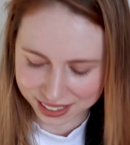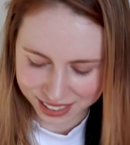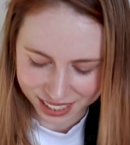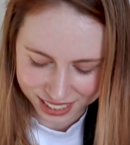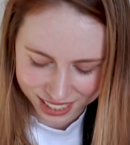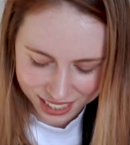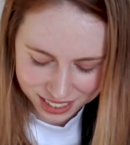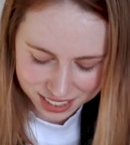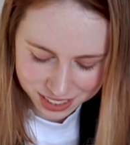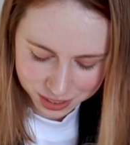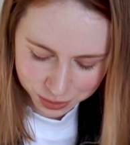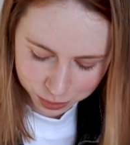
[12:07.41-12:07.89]
Like,
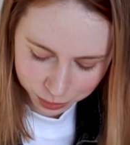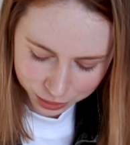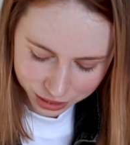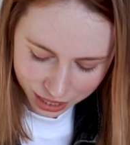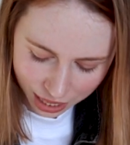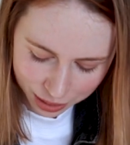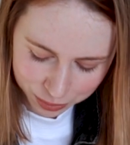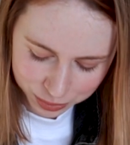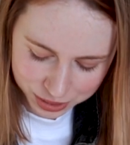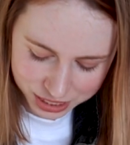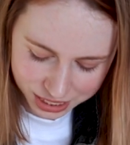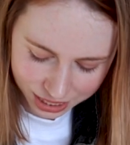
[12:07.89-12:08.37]

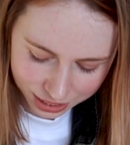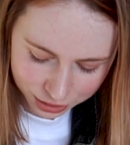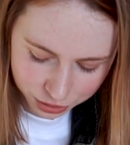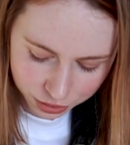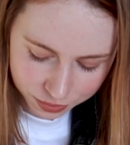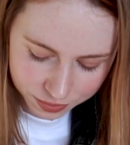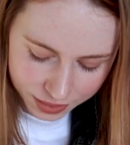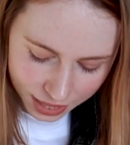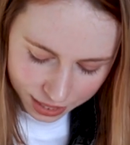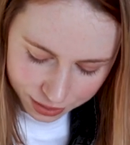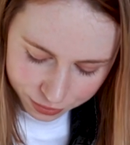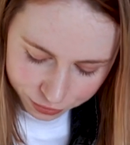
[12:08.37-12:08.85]
I wish they could
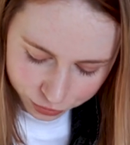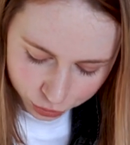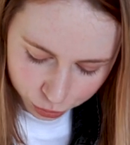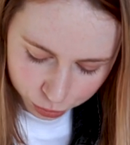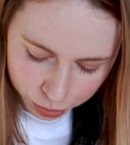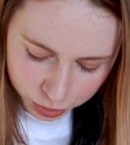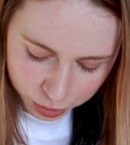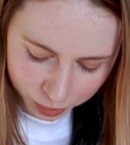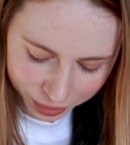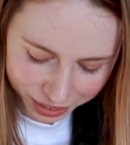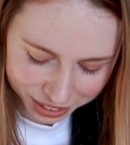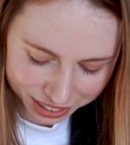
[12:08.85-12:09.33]
have like
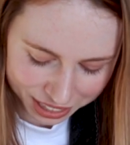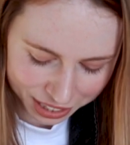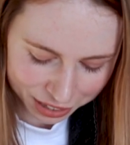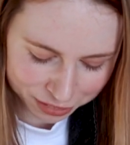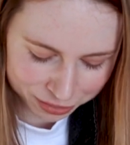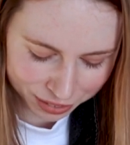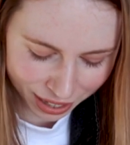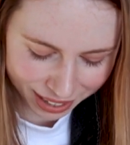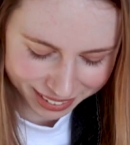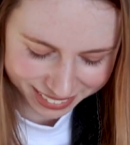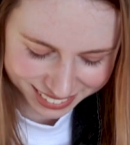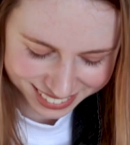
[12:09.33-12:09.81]
filmed one of their
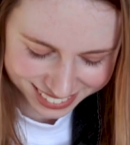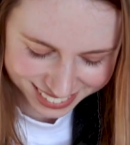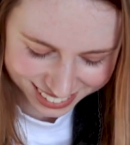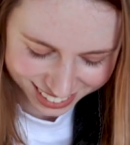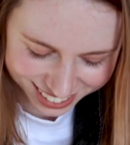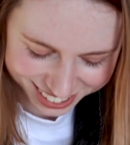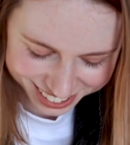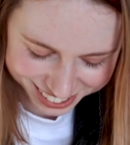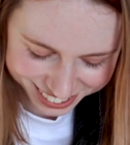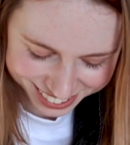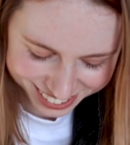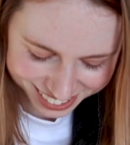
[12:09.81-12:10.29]
writing
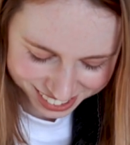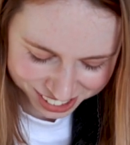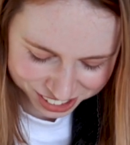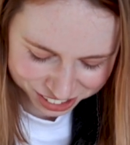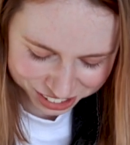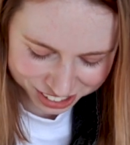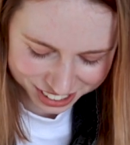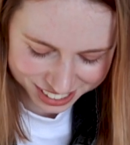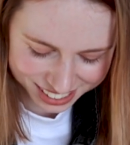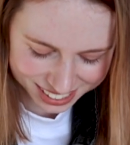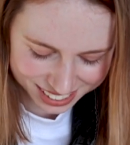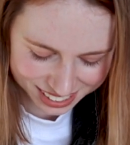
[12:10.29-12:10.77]
sessions so you
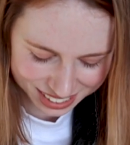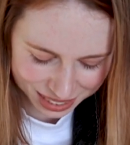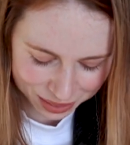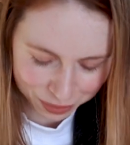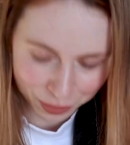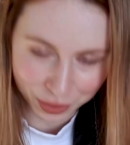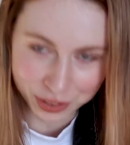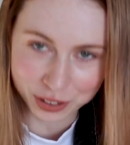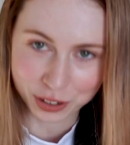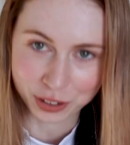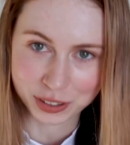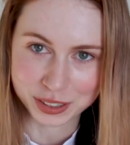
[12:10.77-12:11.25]
could just see
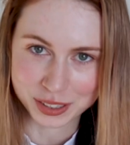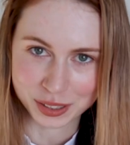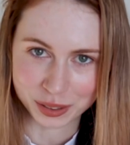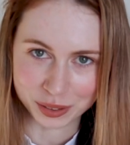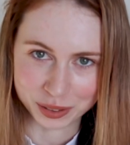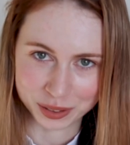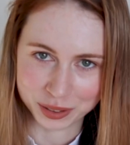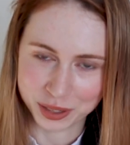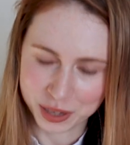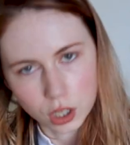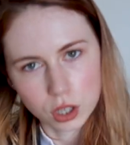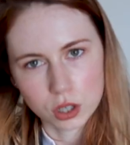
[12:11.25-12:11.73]
what goes
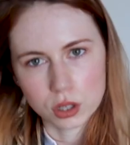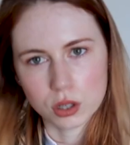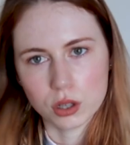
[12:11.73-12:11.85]
on.